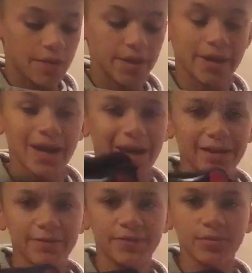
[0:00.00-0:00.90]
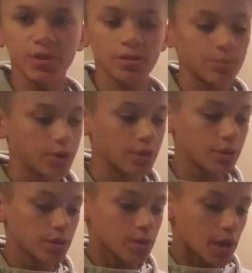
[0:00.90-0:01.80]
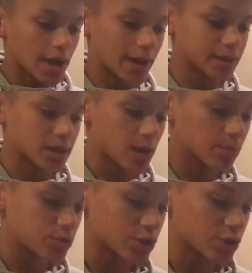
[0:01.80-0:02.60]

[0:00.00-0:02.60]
They kind of fit me, but I had to cop them